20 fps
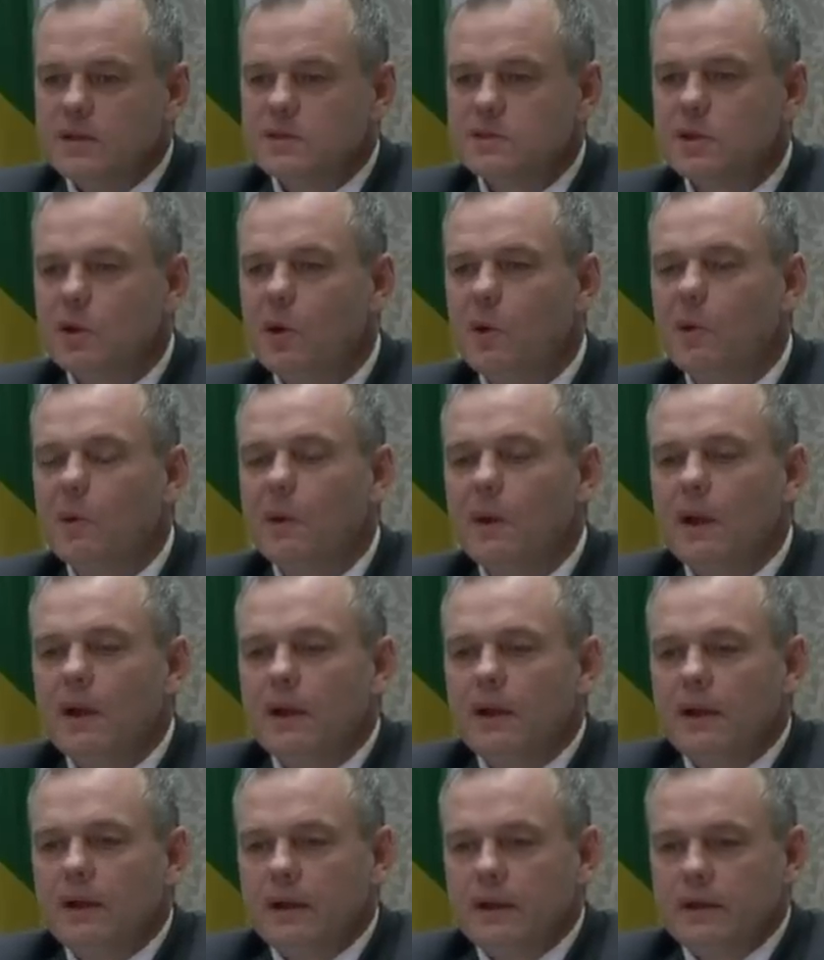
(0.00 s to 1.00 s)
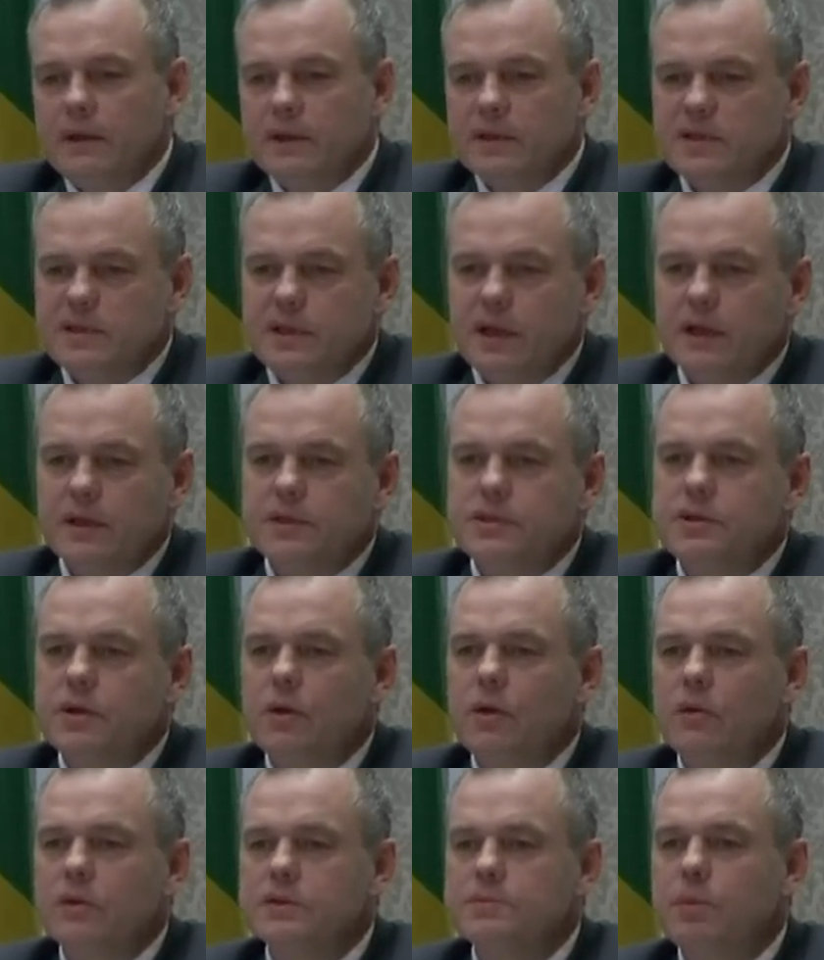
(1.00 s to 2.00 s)
So this young
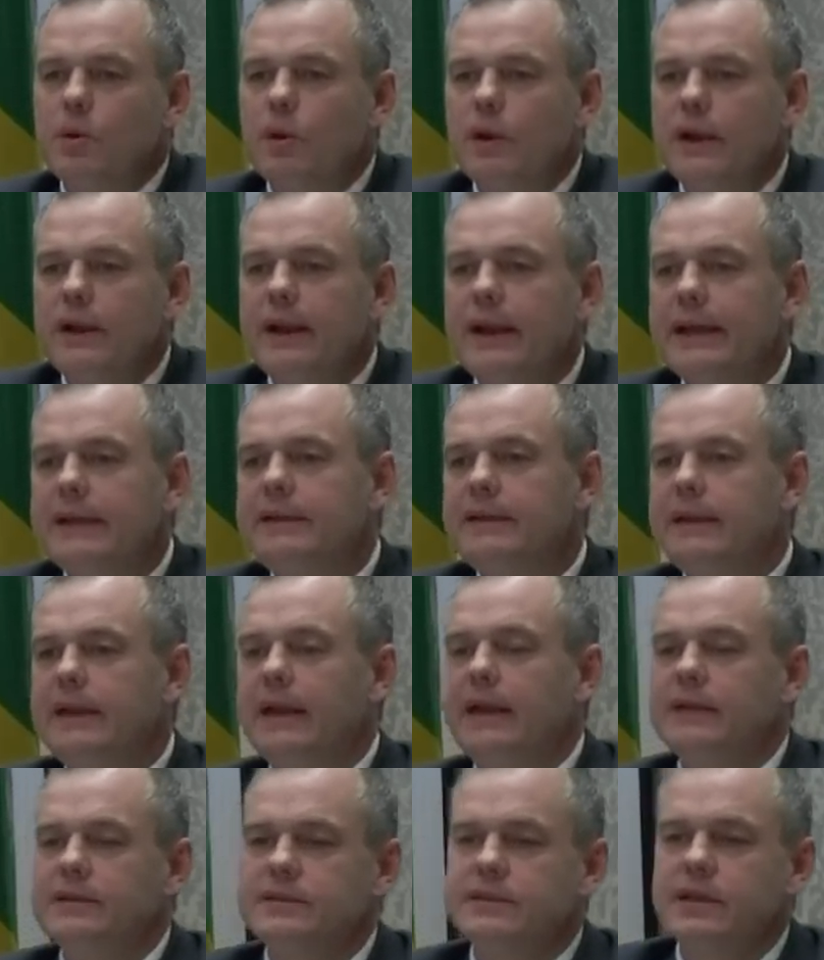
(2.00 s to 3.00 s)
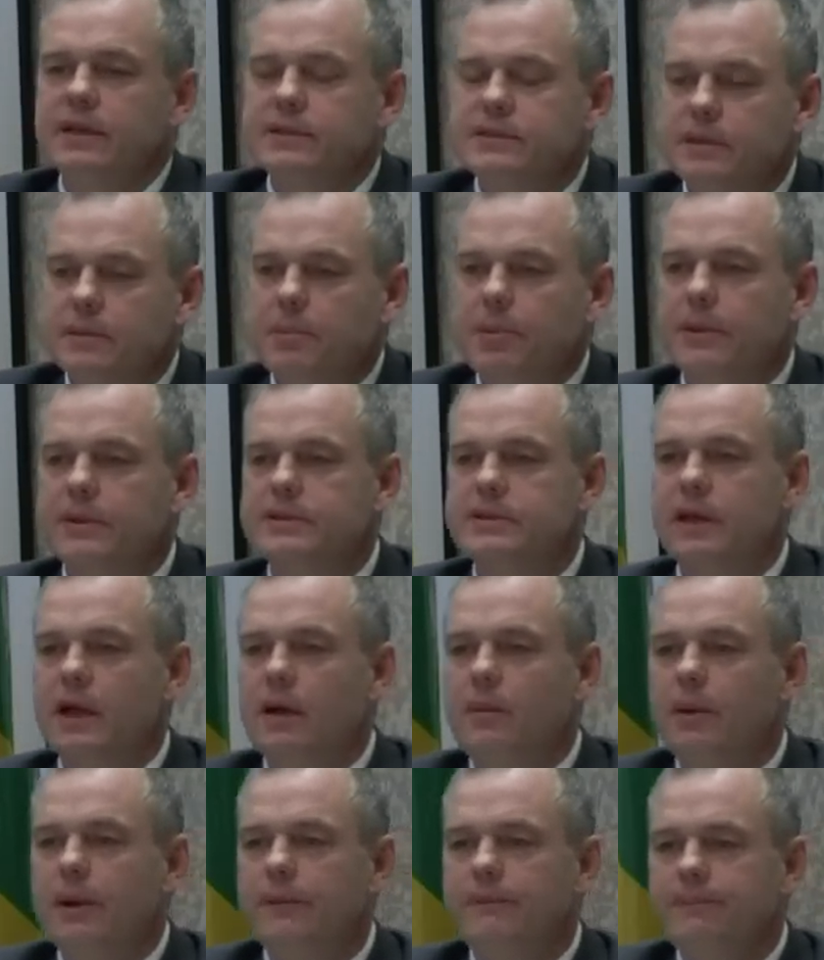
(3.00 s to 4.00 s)
Joe was born in nineteen eighty-six in Prince
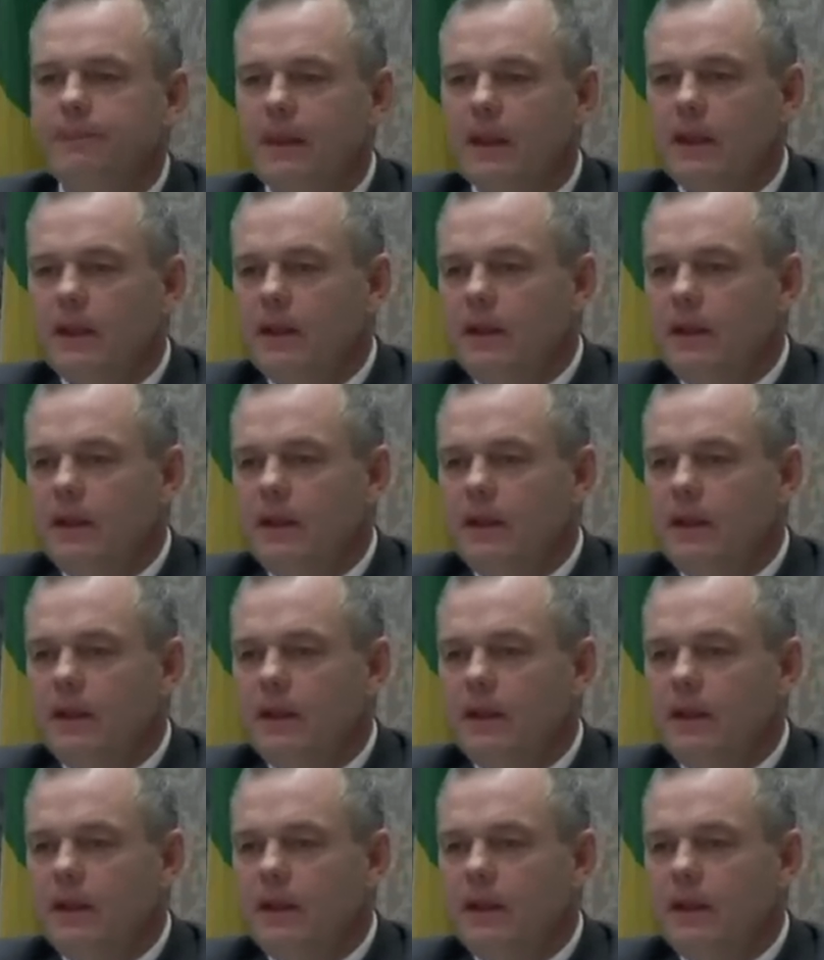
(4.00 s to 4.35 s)
Albert.